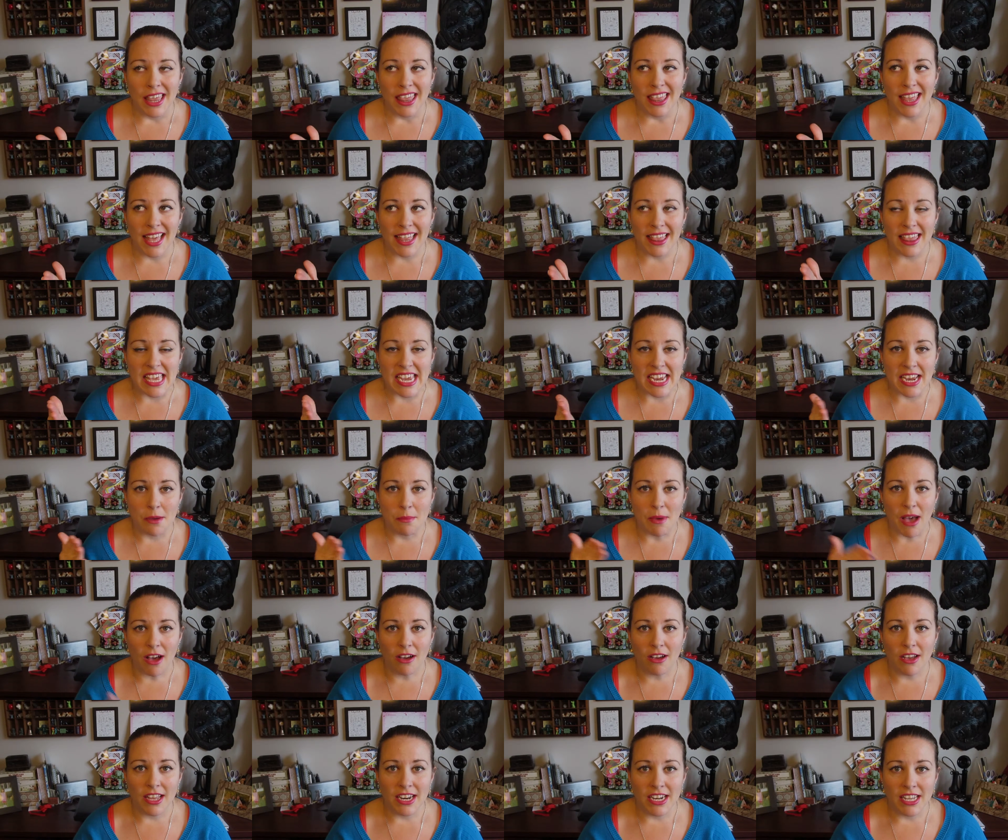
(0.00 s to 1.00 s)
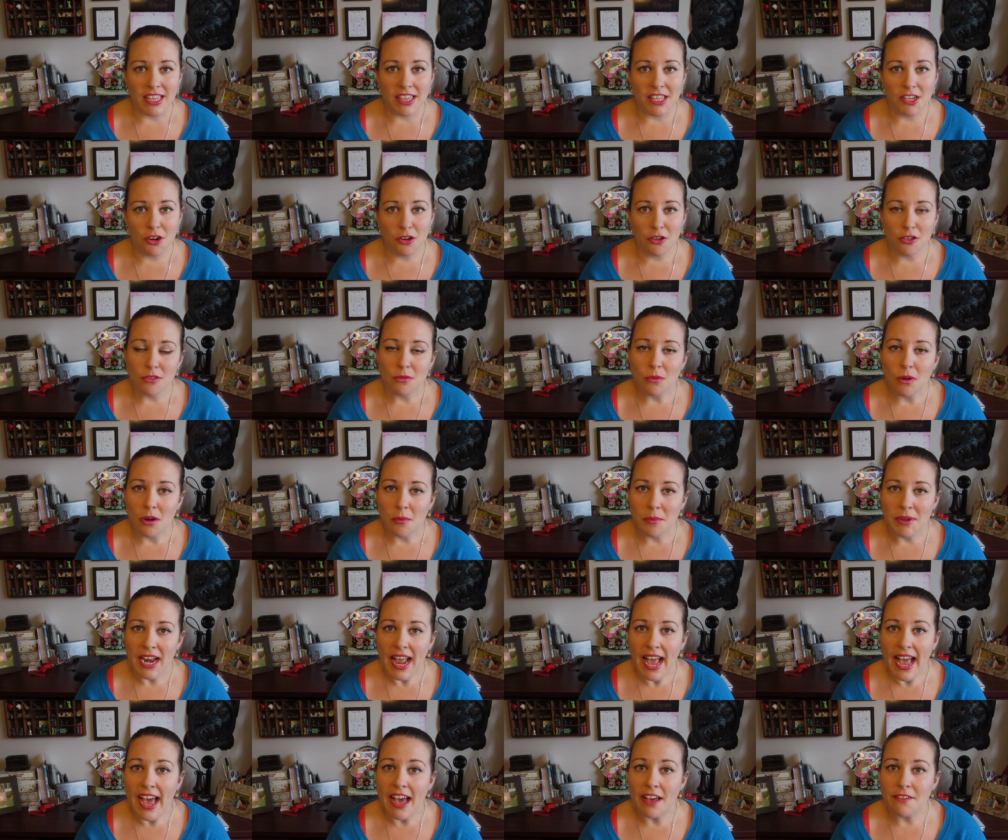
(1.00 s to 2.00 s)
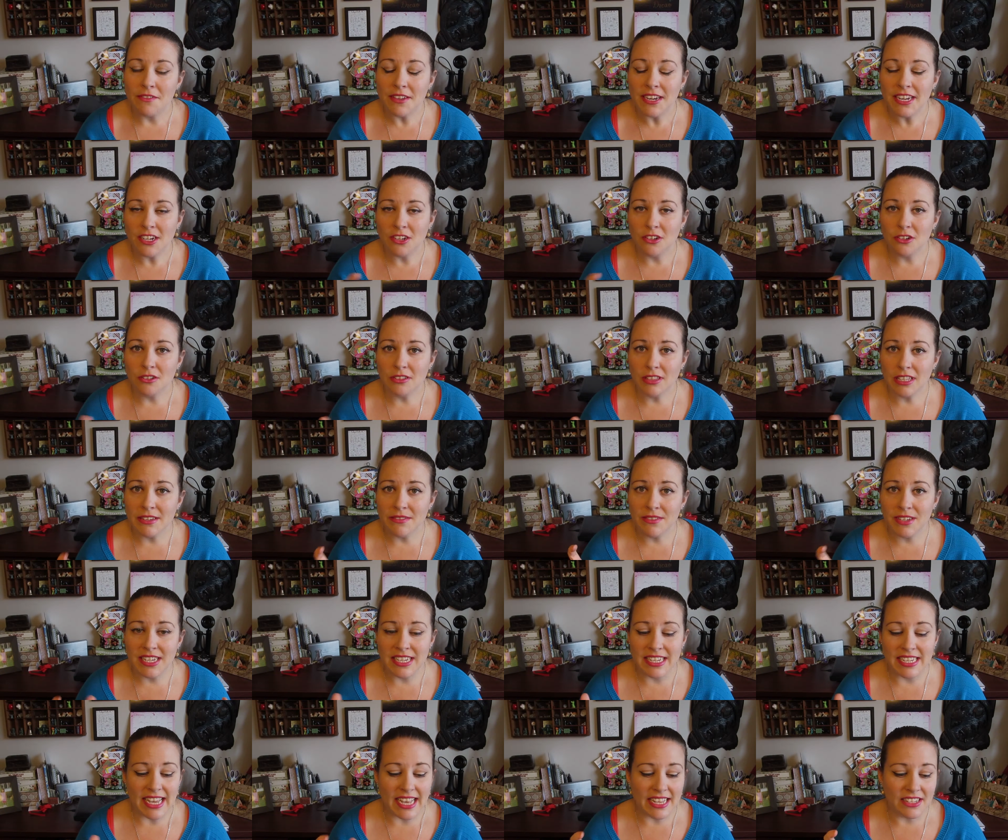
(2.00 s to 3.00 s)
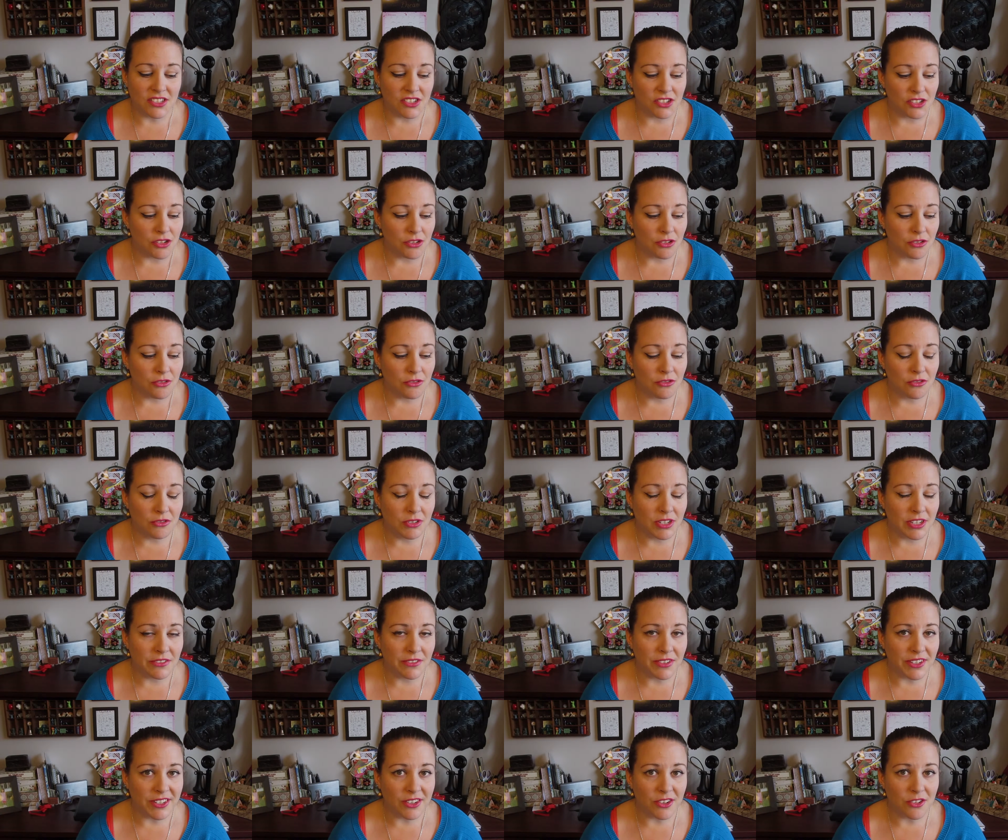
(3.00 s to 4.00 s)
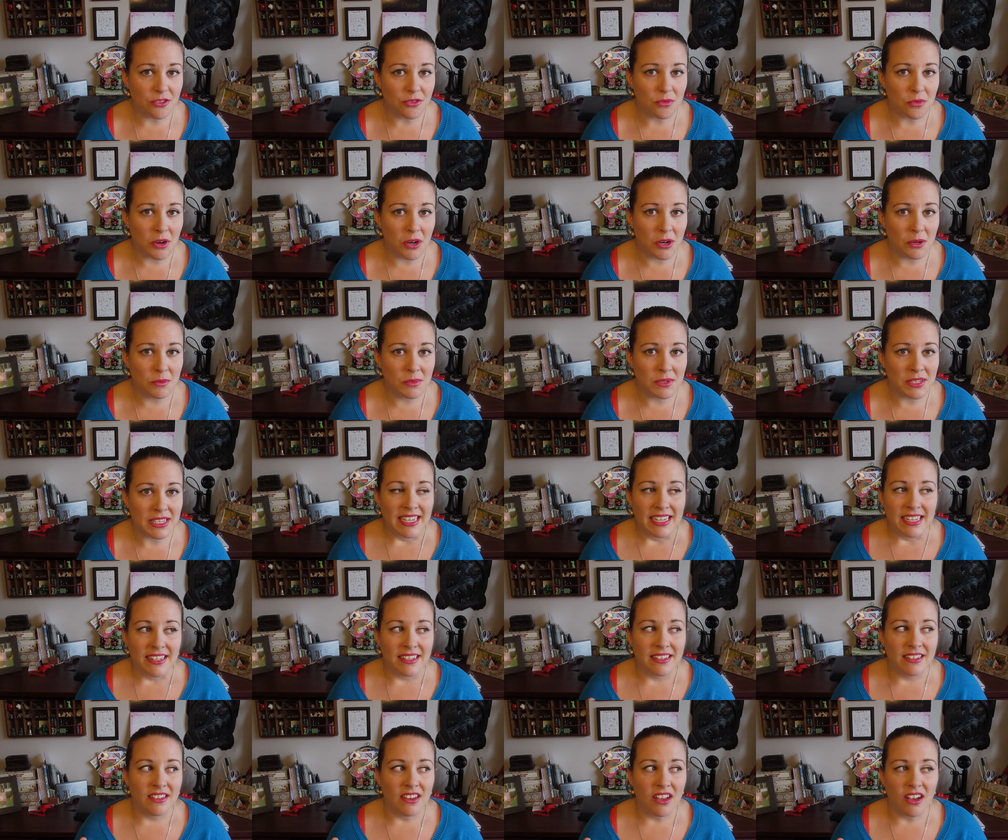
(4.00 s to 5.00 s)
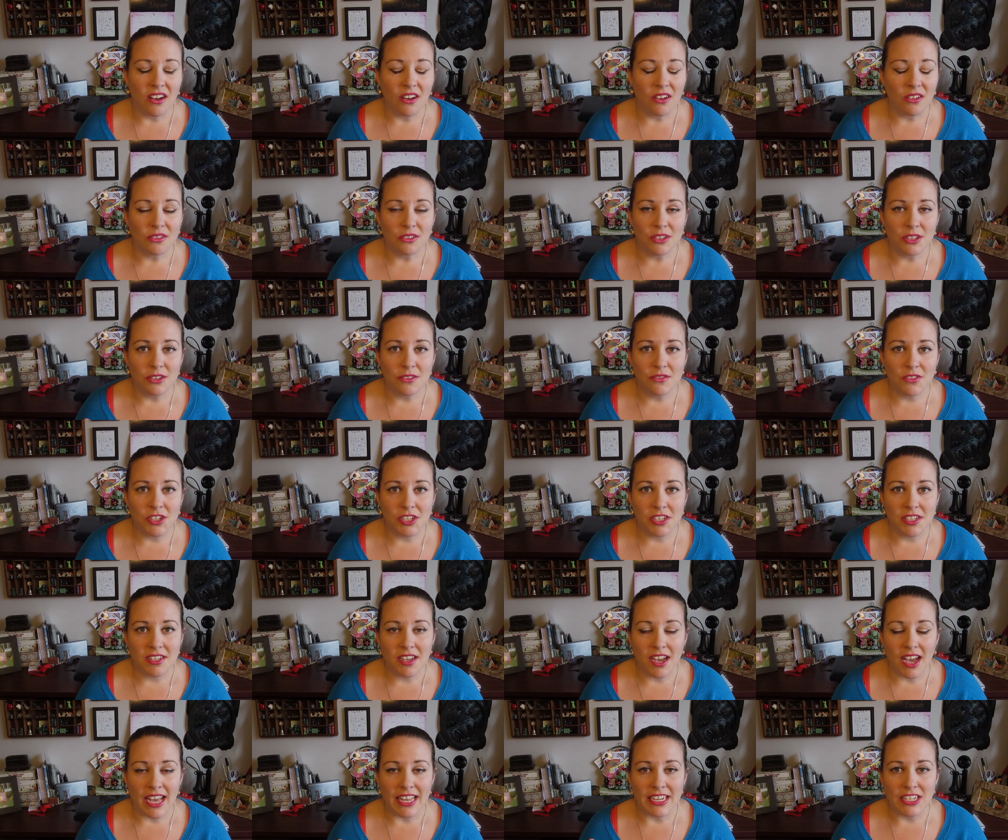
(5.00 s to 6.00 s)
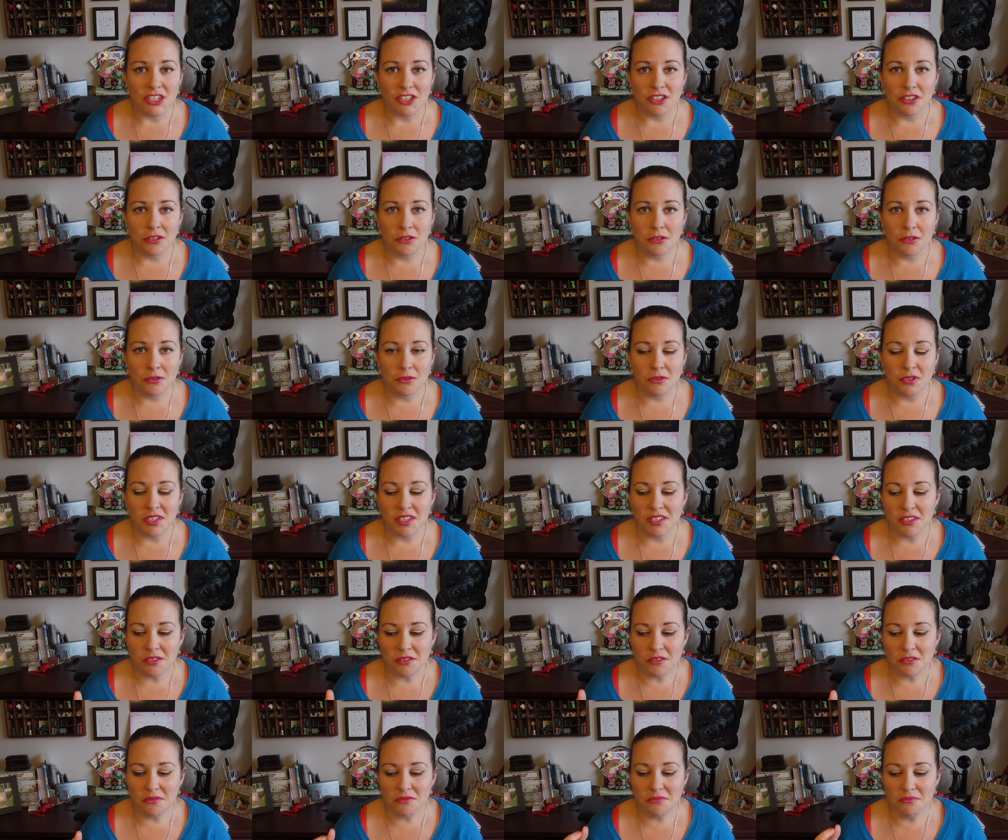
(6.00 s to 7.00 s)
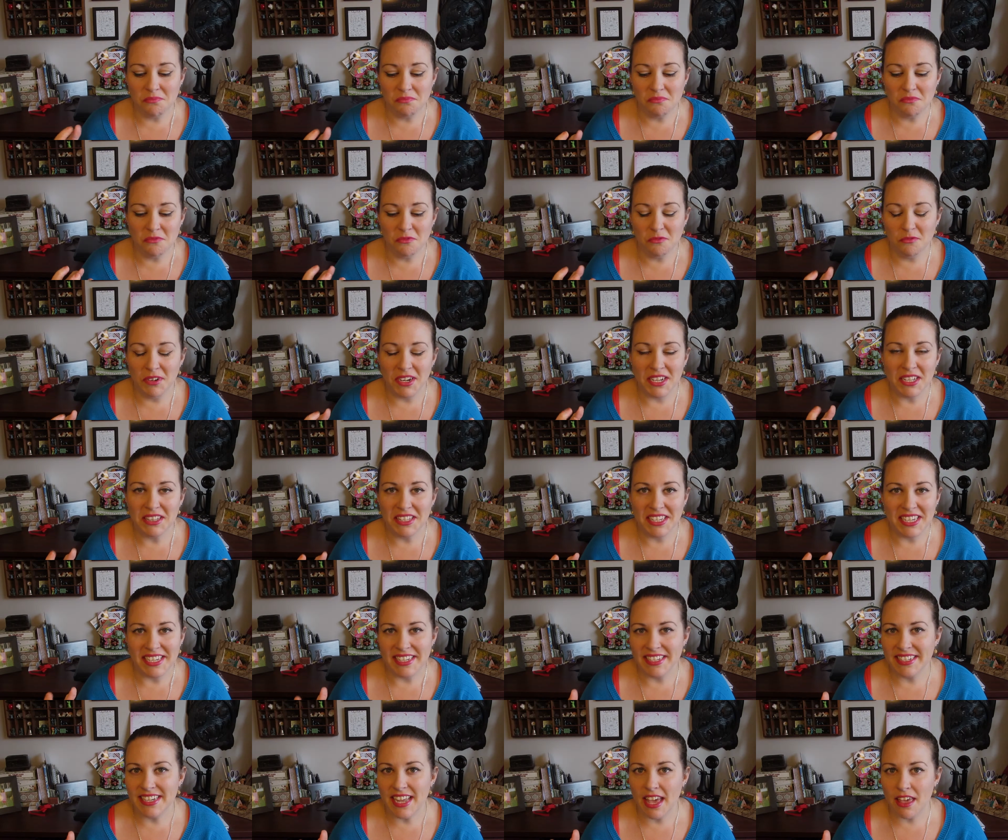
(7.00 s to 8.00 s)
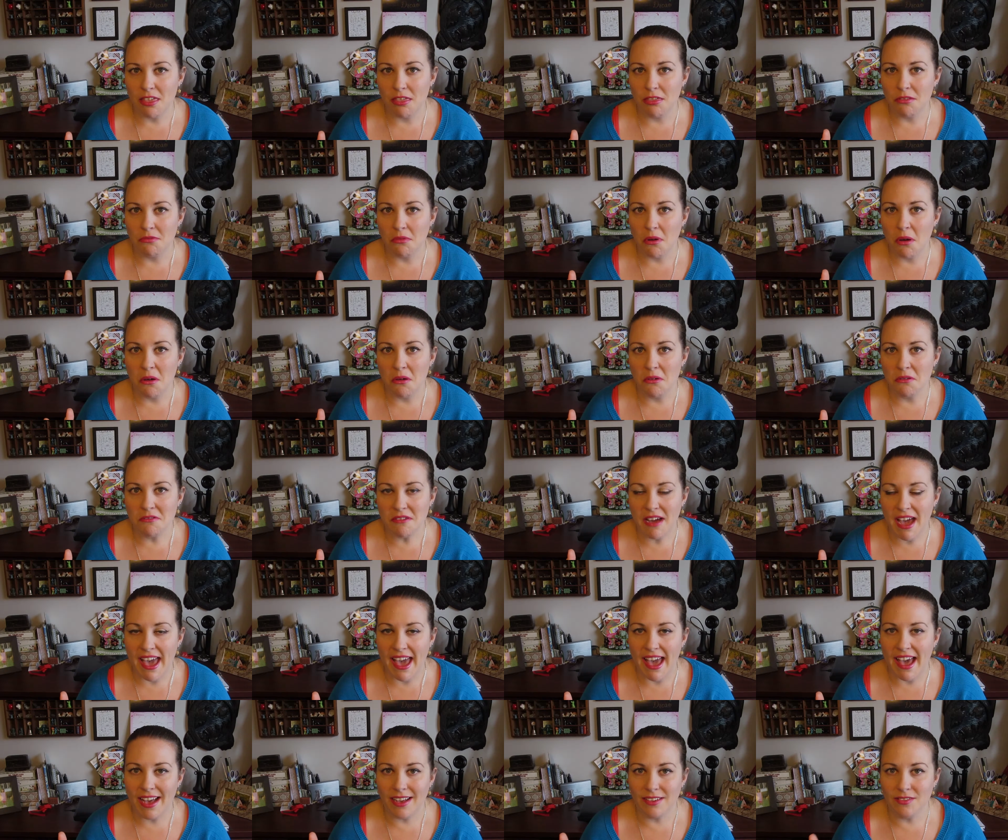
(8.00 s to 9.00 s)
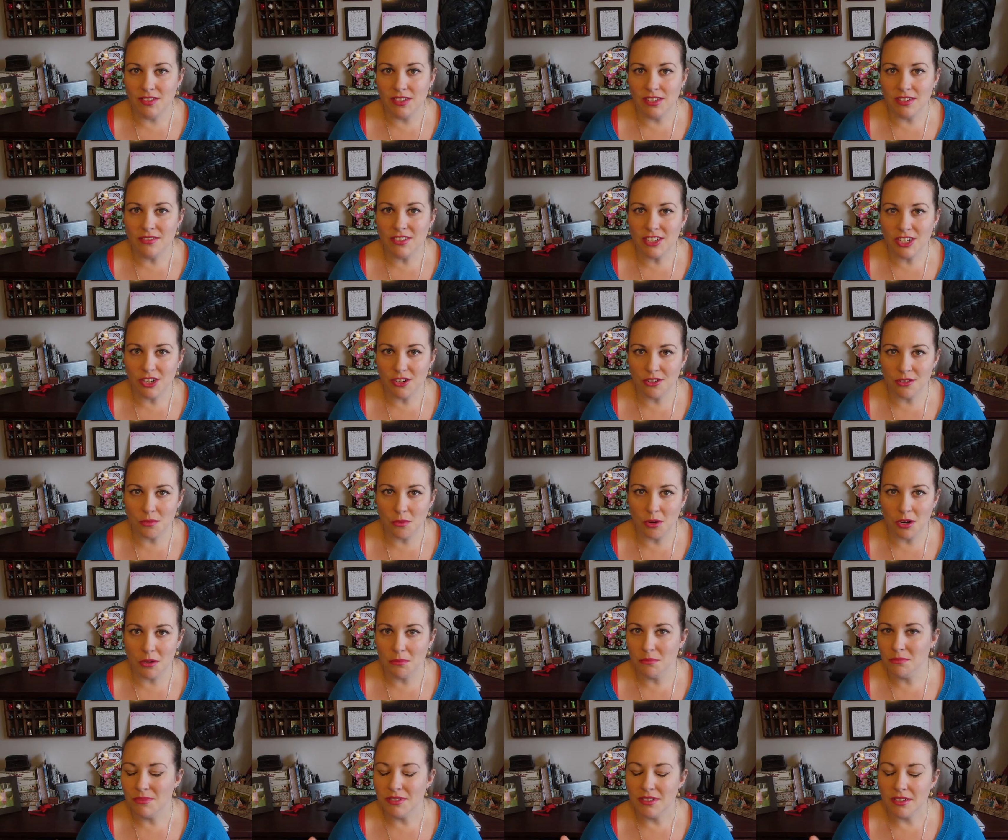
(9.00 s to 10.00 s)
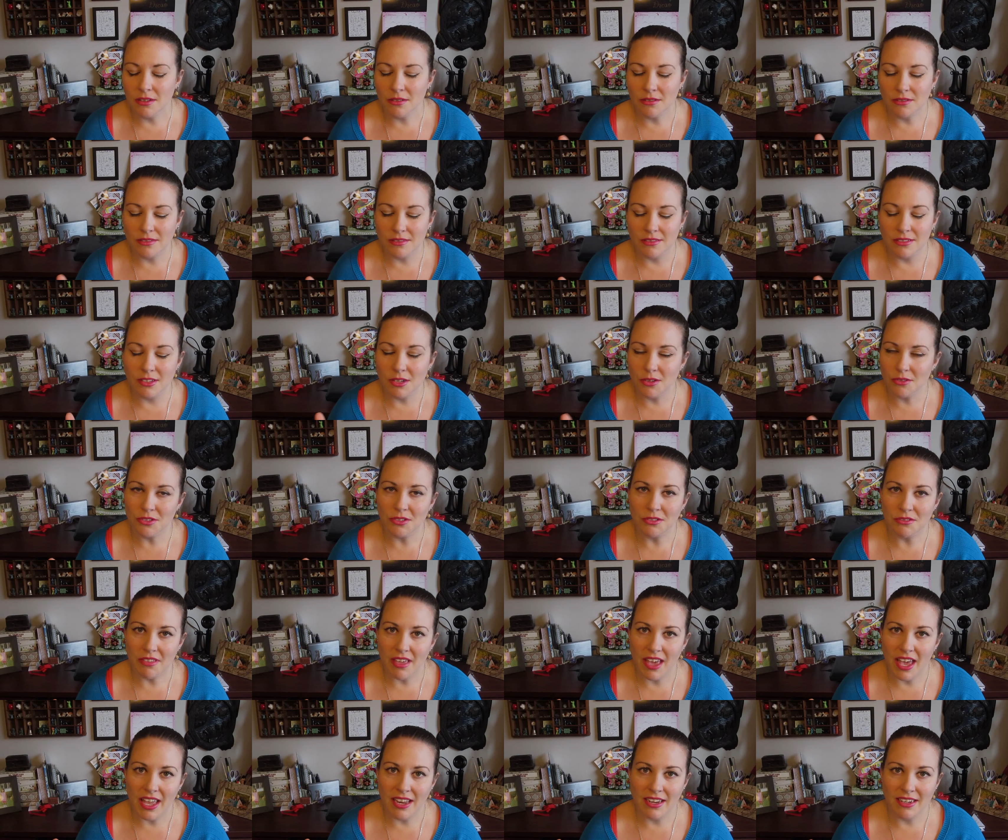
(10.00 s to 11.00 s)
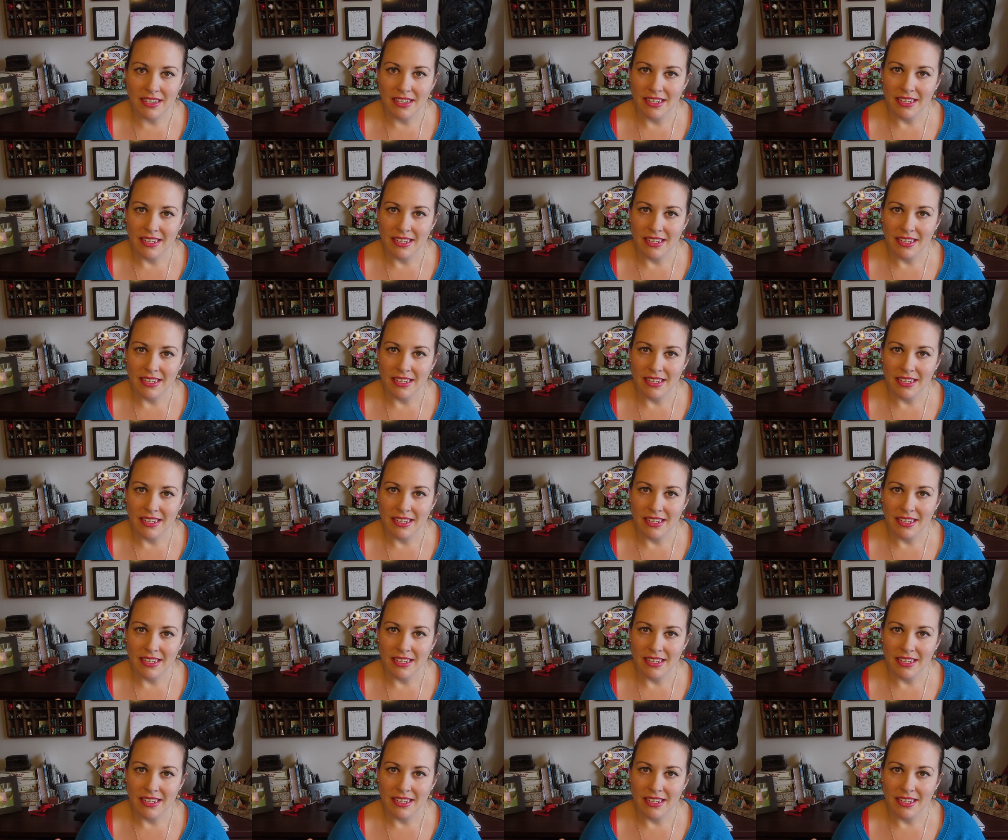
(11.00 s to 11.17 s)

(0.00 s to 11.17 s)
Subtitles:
That thing about cutting the earthworm in half and it living as 2 different earthworms. No, you've just got 2 still wriggling in death throe halves of an earthworm. Don't do that.